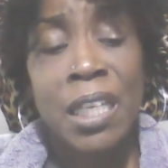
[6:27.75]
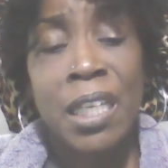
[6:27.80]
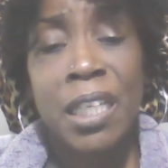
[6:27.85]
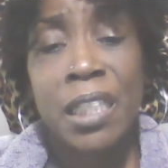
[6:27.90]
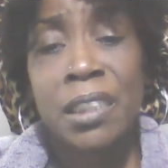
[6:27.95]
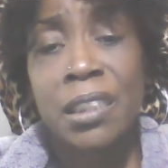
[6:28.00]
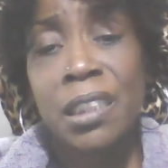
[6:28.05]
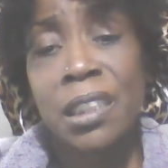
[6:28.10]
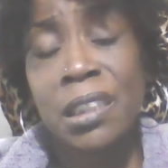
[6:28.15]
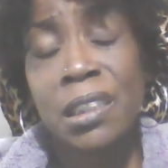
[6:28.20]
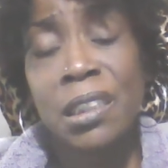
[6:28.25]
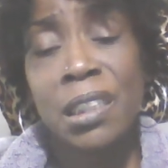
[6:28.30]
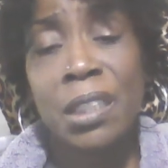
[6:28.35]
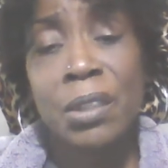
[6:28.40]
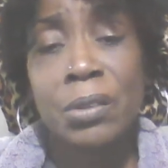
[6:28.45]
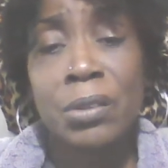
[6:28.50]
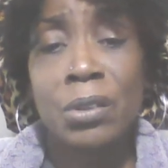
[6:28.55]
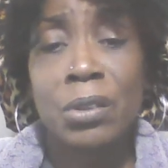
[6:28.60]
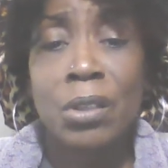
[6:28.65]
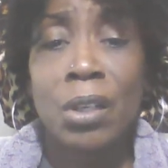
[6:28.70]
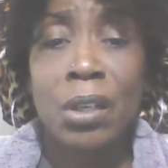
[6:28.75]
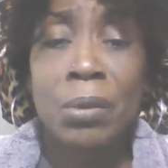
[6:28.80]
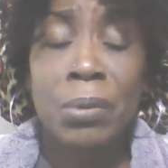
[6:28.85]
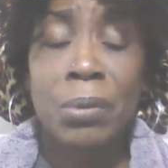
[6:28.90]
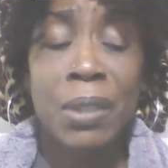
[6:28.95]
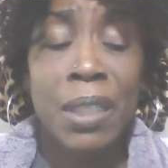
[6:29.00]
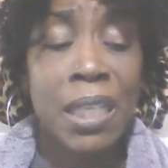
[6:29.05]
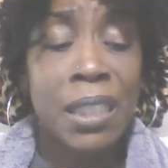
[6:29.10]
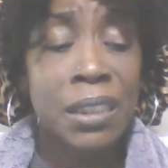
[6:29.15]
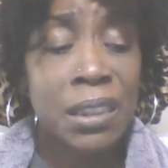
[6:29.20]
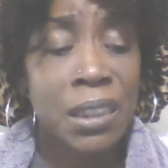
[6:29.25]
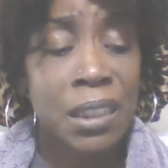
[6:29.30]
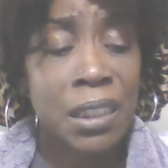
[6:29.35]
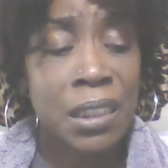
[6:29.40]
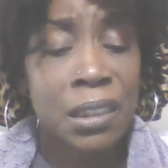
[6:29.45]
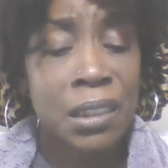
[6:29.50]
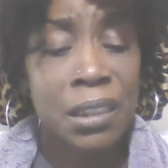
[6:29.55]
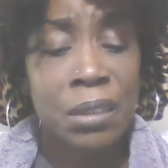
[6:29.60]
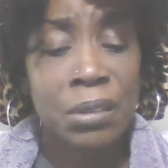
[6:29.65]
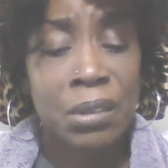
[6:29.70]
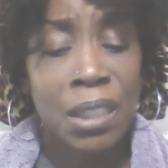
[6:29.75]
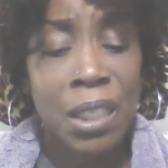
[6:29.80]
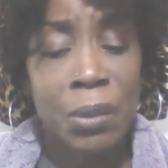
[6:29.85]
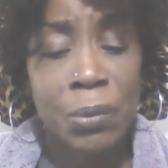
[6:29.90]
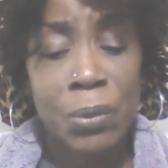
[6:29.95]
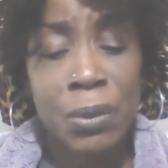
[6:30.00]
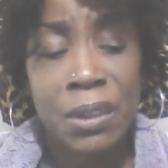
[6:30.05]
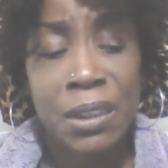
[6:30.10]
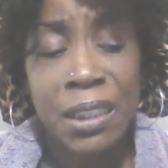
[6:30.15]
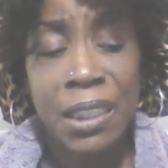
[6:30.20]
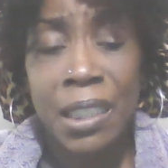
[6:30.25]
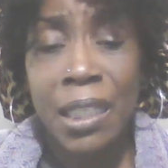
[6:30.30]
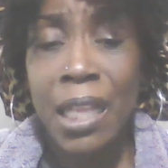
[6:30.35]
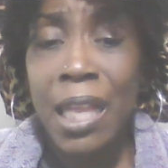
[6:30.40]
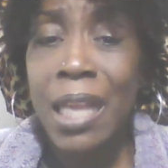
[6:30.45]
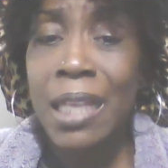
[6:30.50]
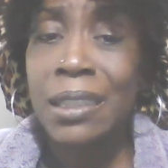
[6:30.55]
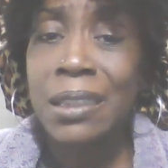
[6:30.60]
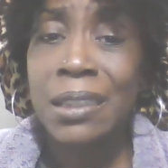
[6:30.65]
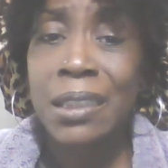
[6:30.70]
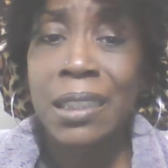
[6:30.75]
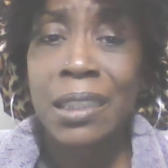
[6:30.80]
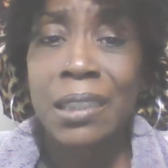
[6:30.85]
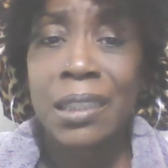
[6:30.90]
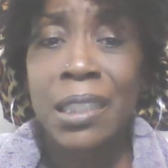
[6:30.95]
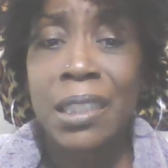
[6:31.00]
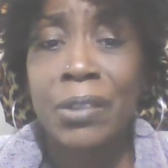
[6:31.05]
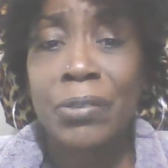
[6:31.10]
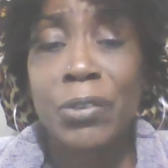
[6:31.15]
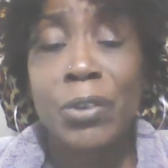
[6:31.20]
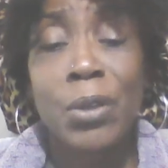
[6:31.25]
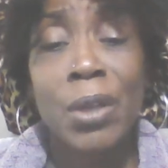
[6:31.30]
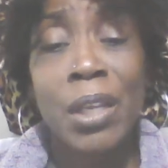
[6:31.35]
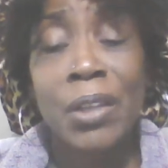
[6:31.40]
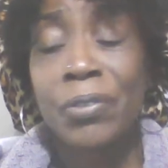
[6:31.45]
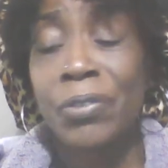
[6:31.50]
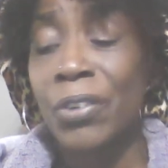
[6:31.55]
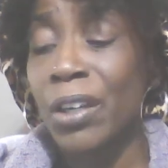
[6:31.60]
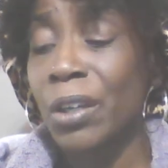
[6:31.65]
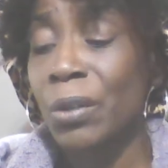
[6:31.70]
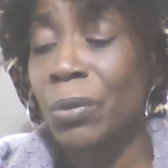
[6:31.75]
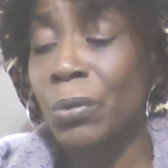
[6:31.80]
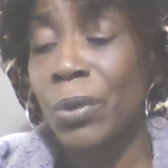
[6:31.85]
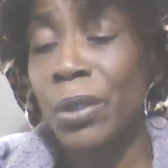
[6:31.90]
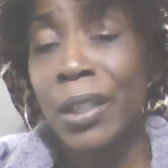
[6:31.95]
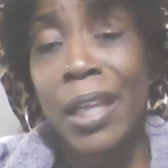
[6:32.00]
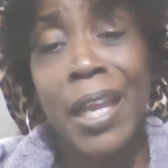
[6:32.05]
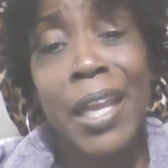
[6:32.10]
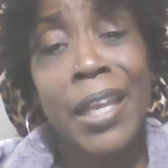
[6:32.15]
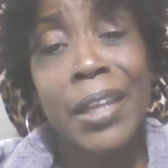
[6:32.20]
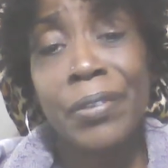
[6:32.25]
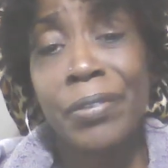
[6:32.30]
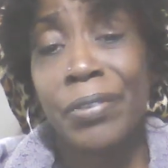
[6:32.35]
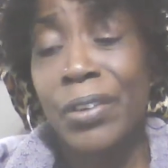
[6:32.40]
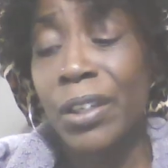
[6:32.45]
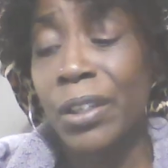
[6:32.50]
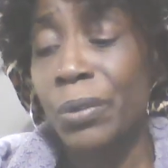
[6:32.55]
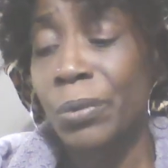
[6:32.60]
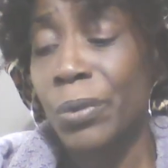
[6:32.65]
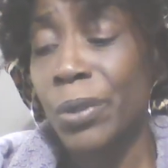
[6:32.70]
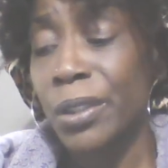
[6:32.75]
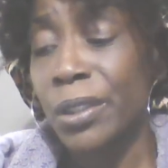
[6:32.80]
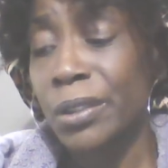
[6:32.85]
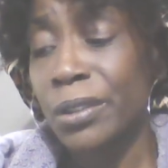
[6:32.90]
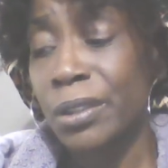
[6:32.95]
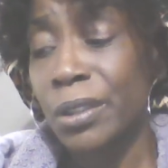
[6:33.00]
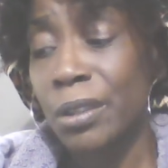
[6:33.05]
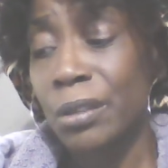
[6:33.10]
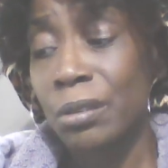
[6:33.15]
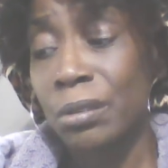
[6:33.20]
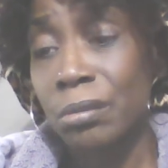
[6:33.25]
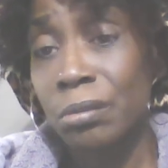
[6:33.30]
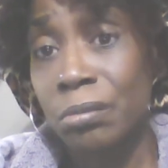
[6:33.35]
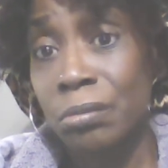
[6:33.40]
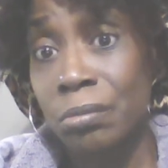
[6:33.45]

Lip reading: And Jen said, "You heard what I said." She was like, "What's that?" I said that if you ain't fucking with her, I ain't fucking with her. So,